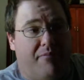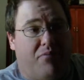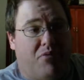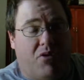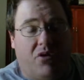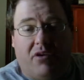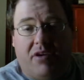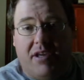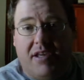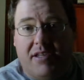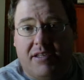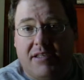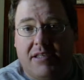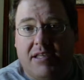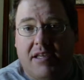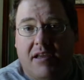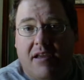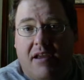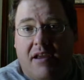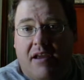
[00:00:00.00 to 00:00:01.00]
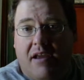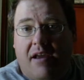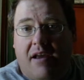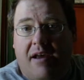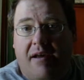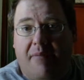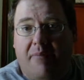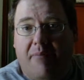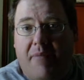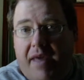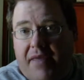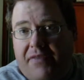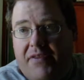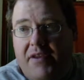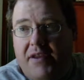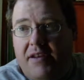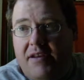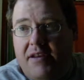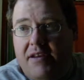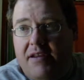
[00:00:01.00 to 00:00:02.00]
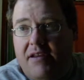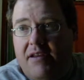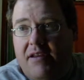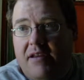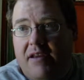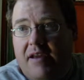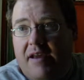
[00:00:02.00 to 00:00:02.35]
brilliant method